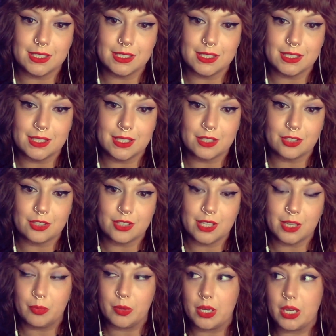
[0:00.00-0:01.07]
that early,
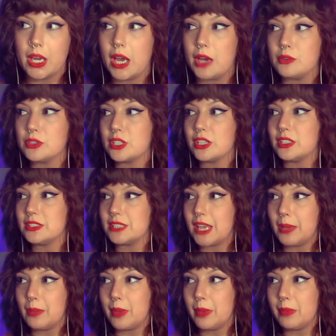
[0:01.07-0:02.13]
but I was going to
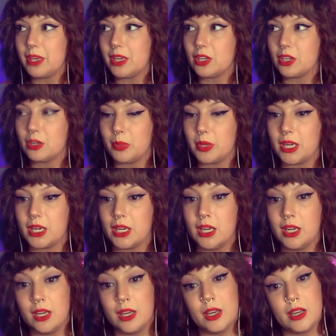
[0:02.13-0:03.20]
say maybe it
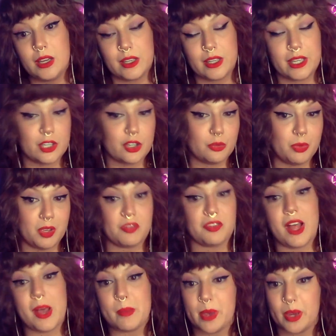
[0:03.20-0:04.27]
could be a
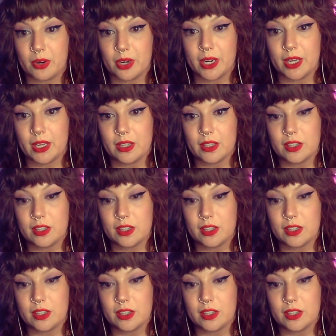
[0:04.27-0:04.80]
flap area.